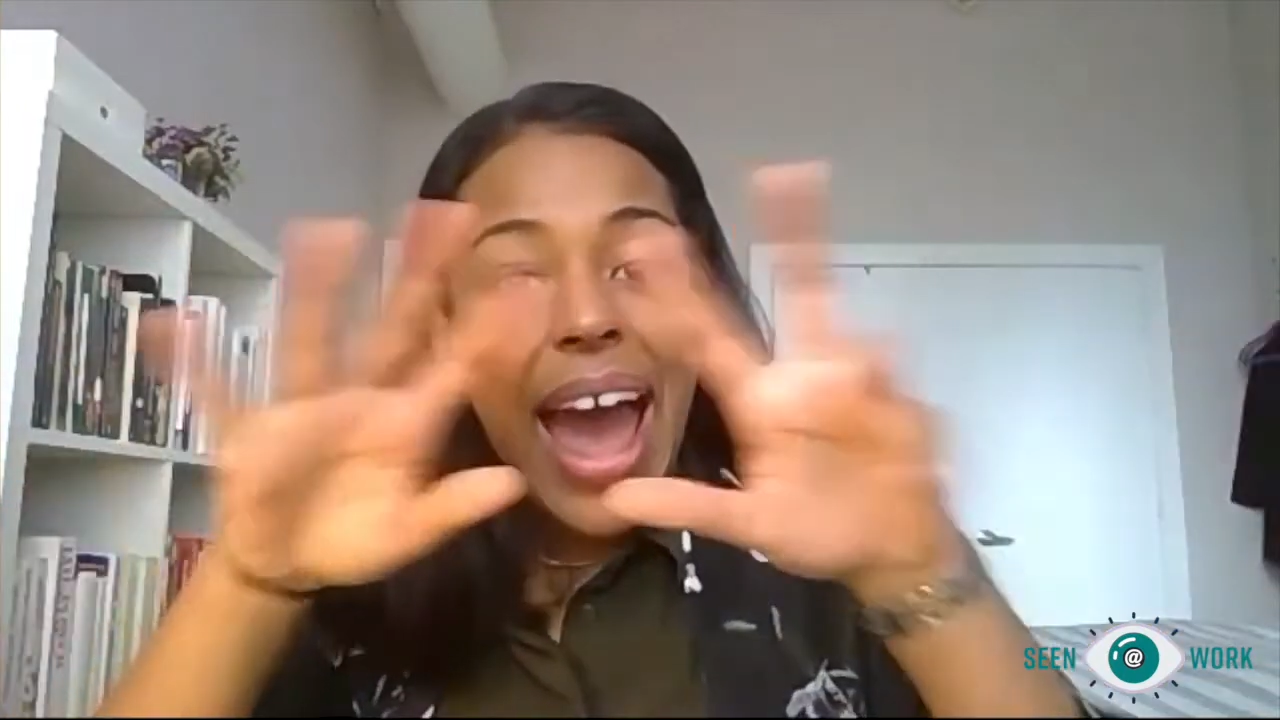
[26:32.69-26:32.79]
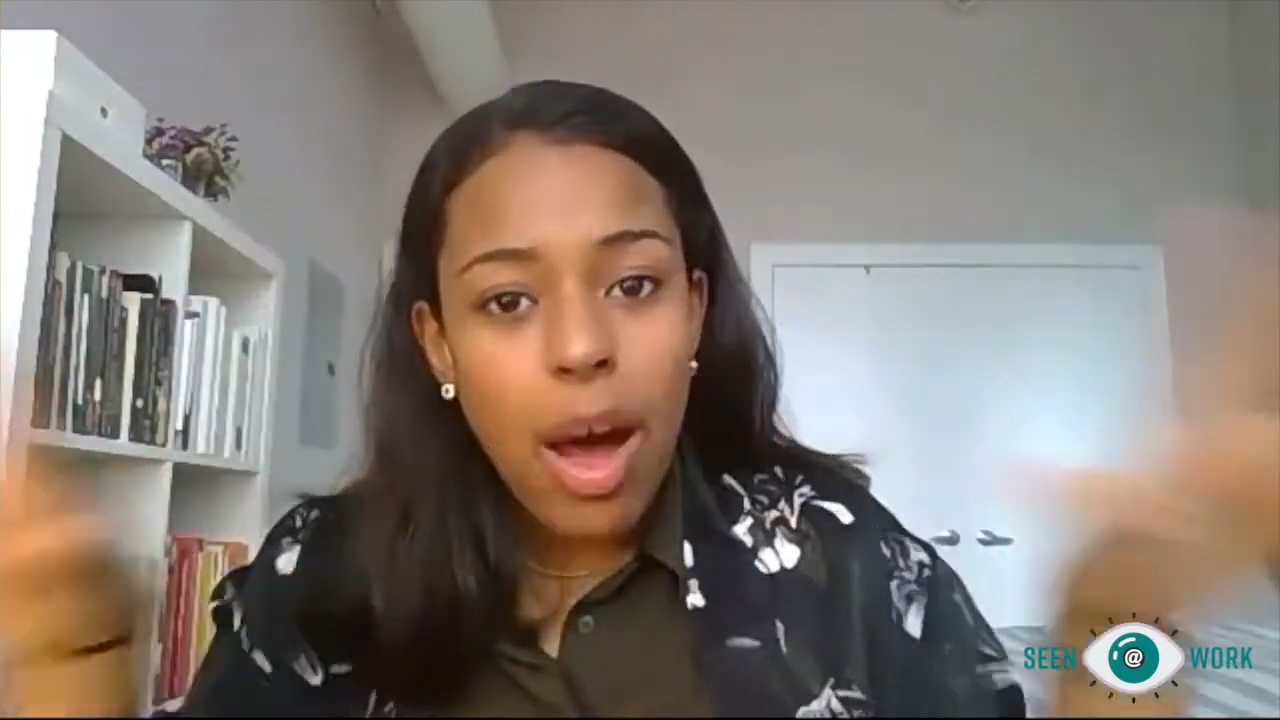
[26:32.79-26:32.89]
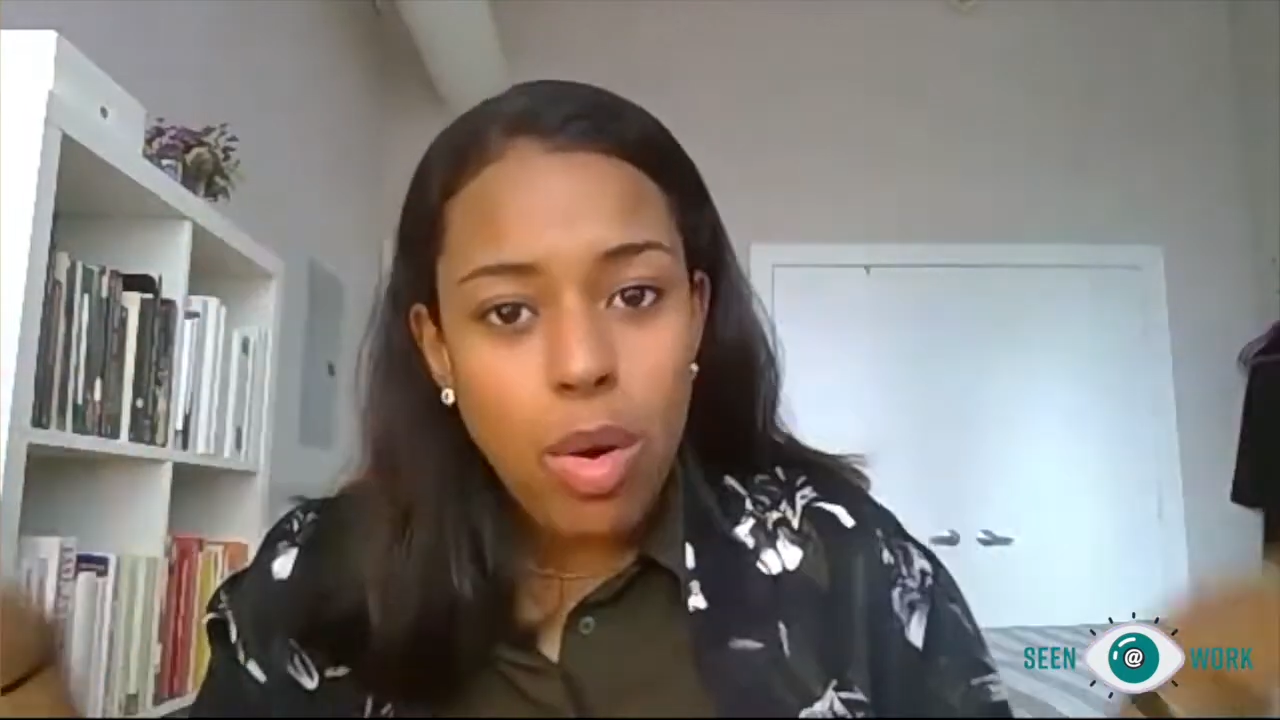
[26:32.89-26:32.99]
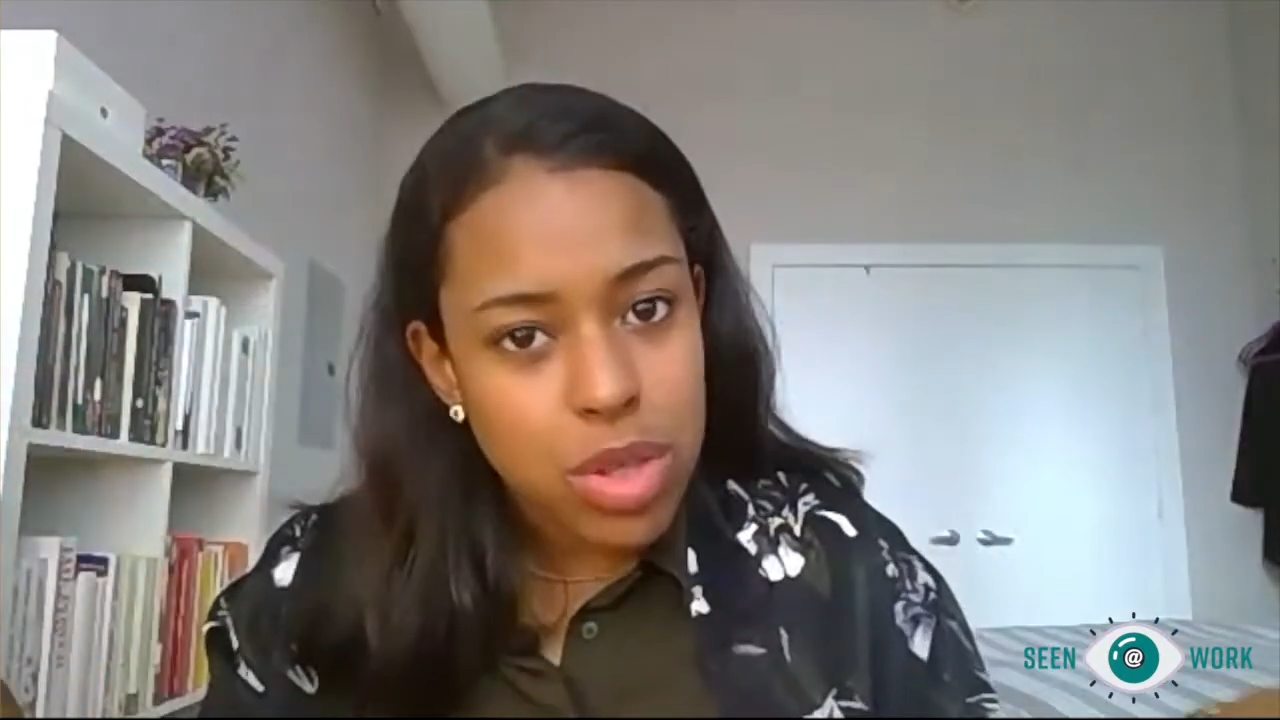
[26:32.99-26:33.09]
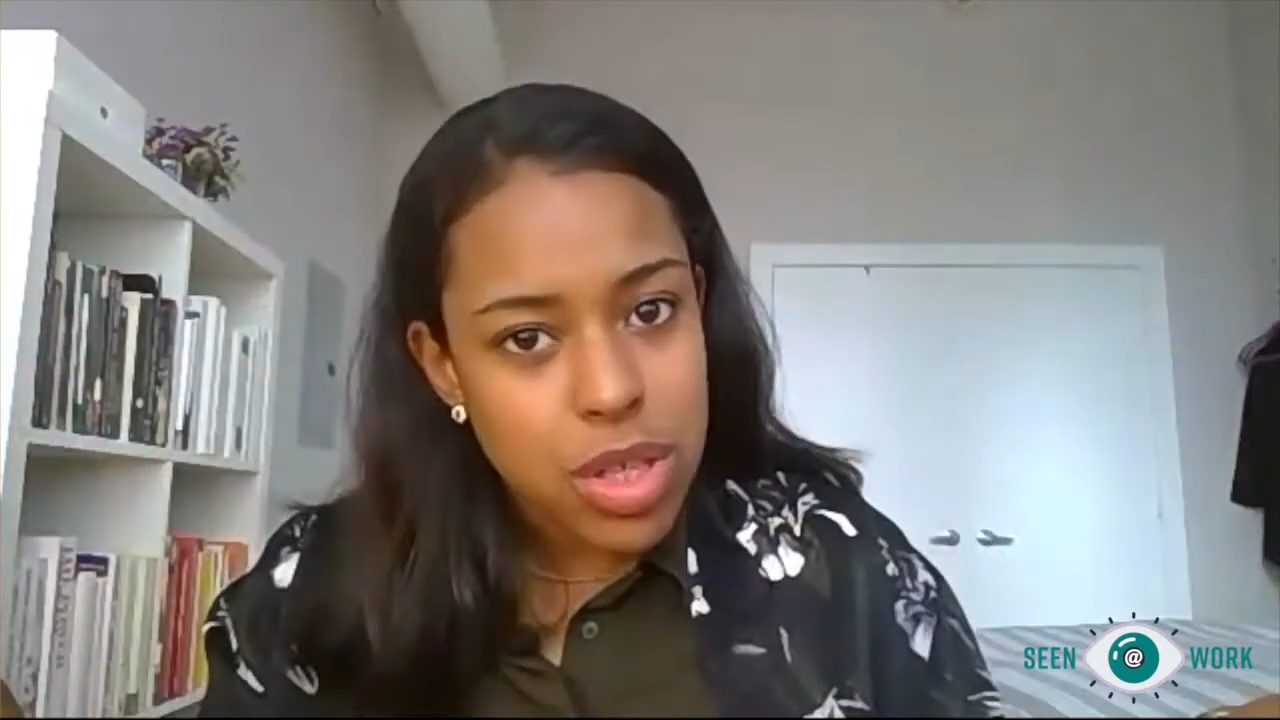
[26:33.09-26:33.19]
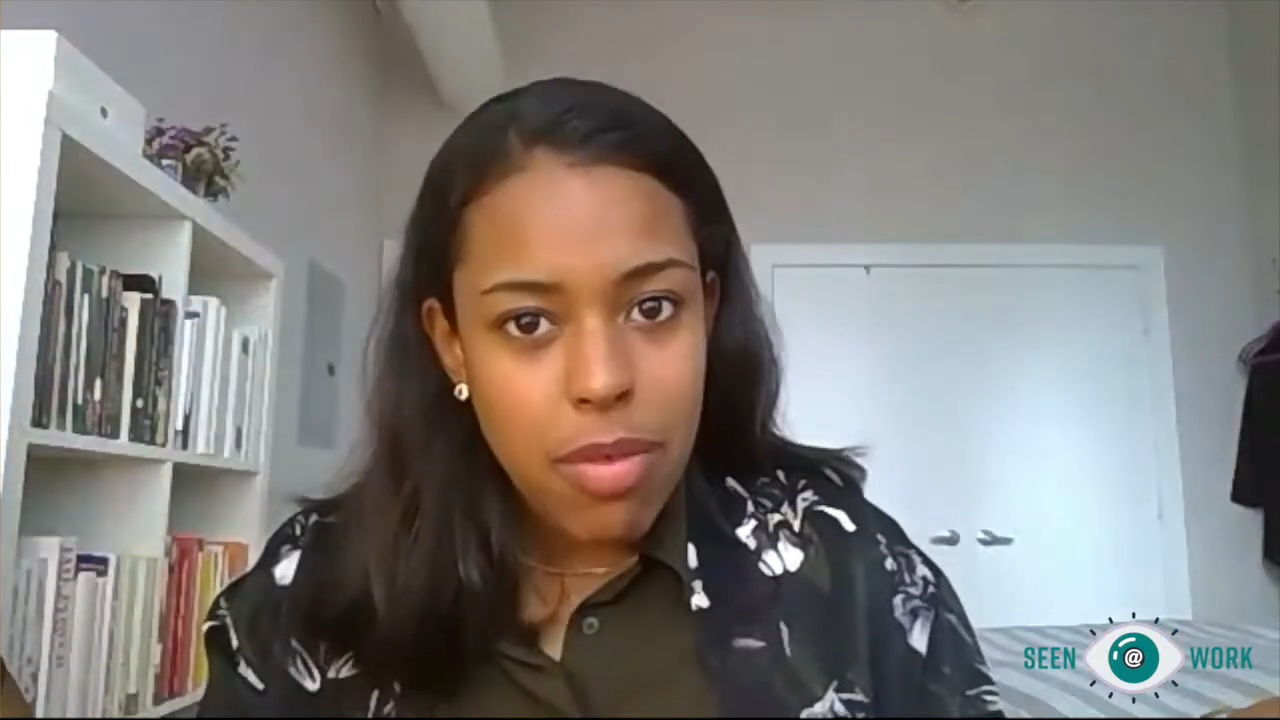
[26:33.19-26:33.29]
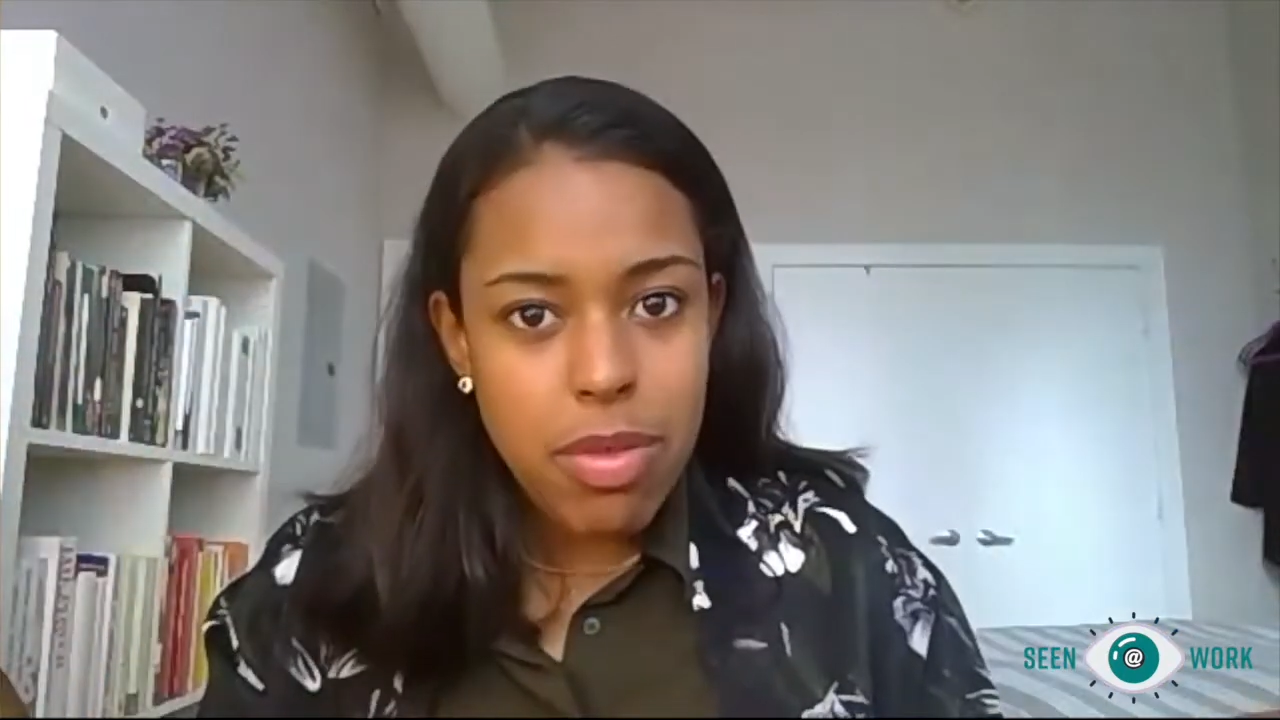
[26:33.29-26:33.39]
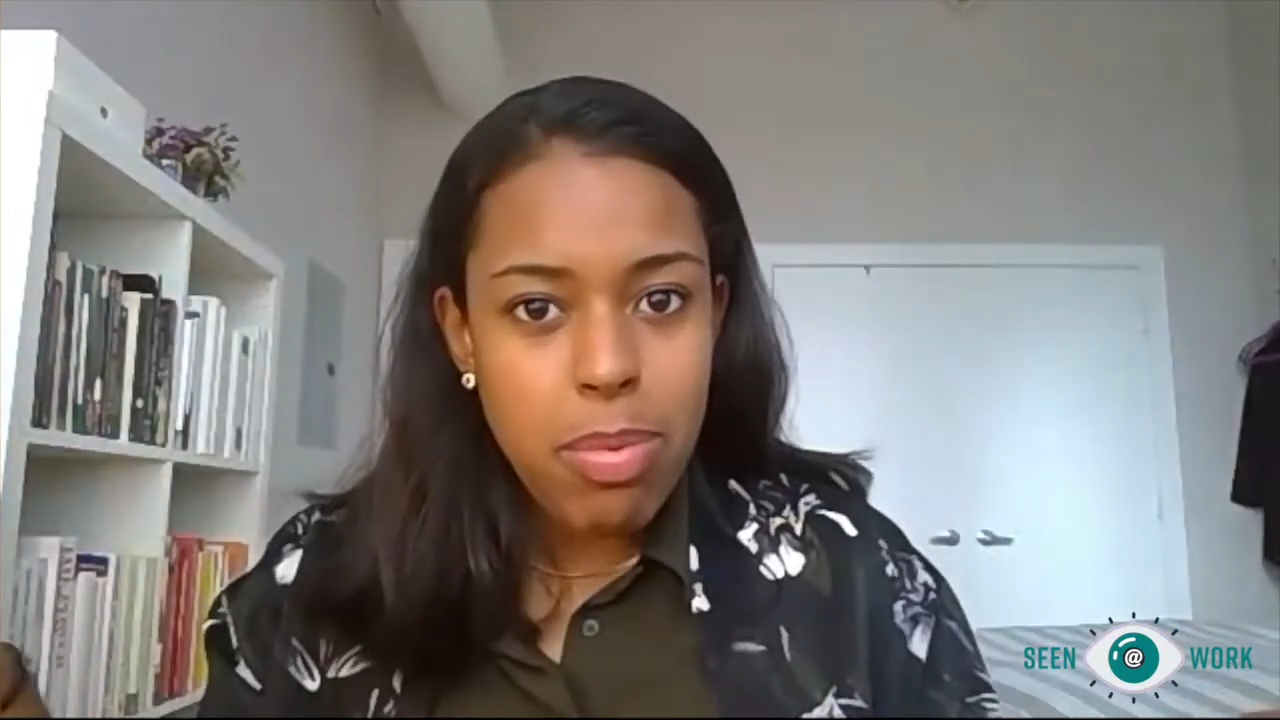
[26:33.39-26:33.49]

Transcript: out of the